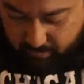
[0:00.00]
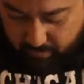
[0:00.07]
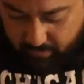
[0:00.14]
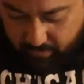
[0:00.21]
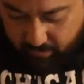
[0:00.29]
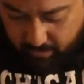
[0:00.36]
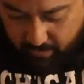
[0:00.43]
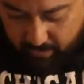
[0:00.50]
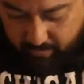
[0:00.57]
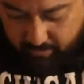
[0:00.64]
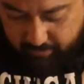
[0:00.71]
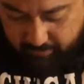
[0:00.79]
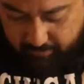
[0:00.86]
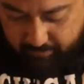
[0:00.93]

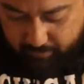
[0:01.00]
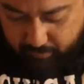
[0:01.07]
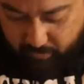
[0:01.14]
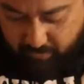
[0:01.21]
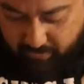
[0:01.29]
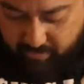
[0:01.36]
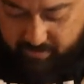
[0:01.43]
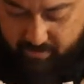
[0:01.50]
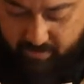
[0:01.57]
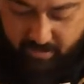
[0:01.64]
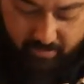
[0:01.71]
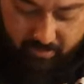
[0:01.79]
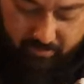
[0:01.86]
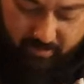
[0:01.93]
putting these
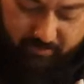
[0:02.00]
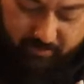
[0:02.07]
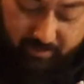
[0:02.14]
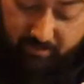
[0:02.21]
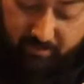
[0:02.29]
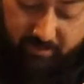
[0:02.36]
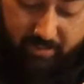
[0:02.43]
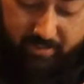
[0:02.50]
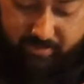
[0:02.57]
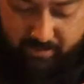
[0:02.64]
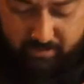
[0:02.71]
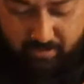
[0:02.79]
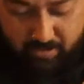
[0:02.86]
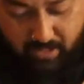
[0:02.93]
together, they'd be a lot
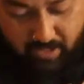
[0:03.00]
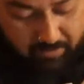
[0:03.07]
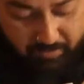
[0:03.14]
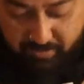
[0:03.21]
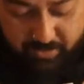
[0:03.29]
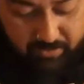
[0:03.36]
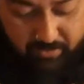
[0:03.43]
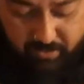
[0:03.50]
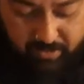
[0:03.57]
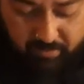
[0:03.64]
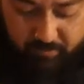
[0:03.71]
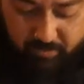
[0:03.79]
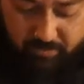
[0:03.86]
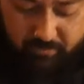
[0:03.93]
easier. But they're not hard
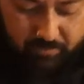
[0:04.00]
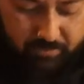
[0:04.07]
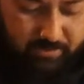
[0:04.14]
models.